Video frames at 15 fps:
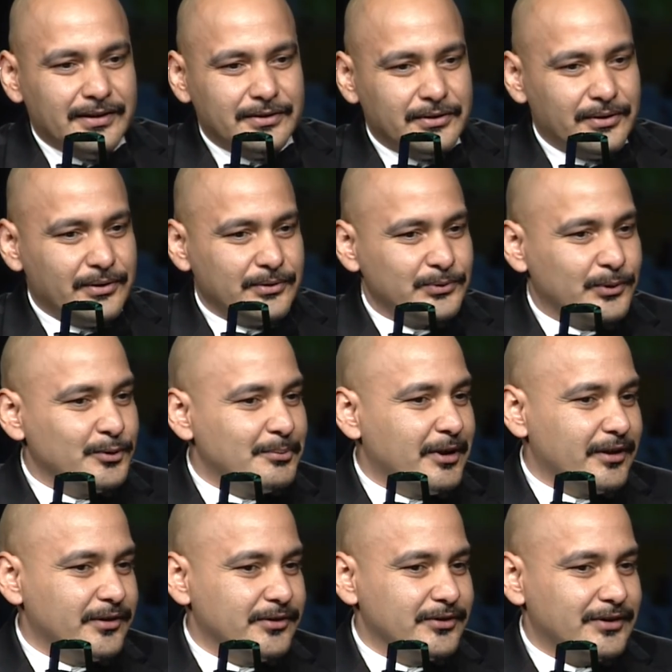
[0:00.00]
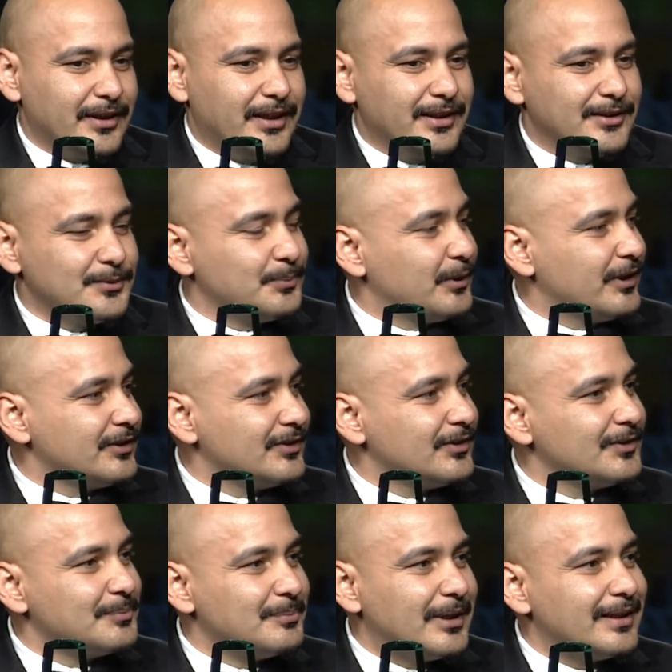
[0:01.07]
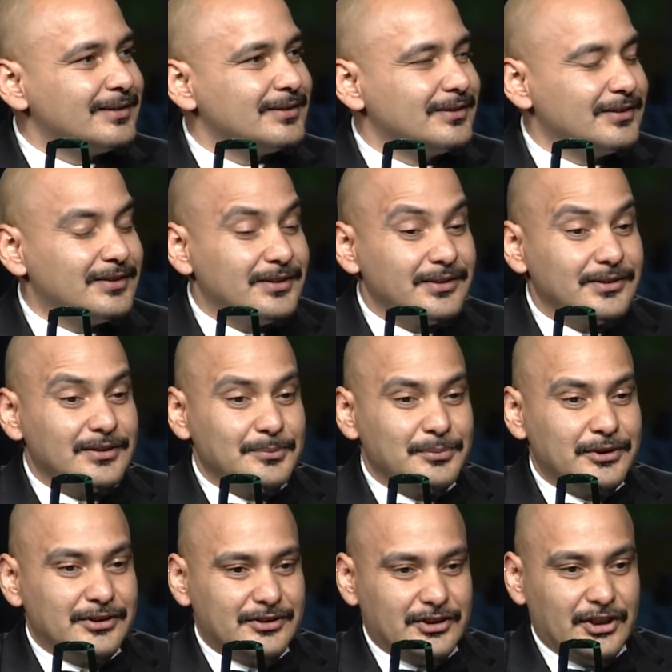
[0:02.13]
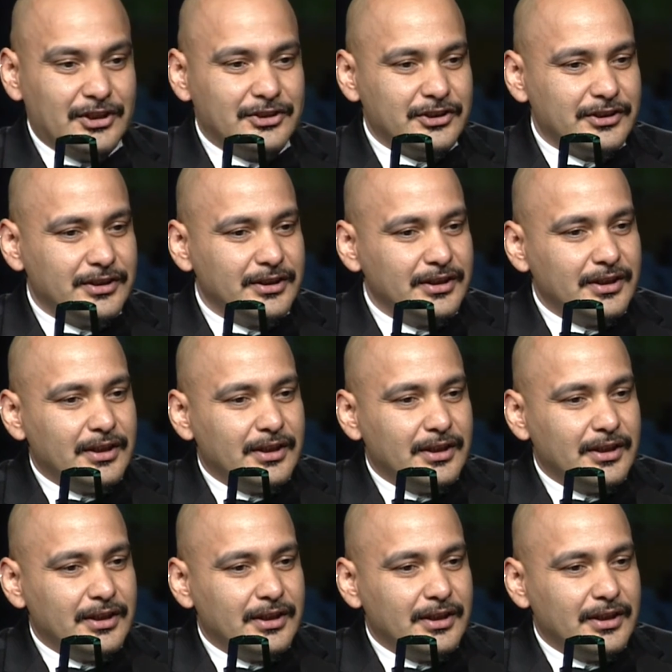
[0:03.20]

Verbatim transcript: to those role models and express my sincerest appreciation.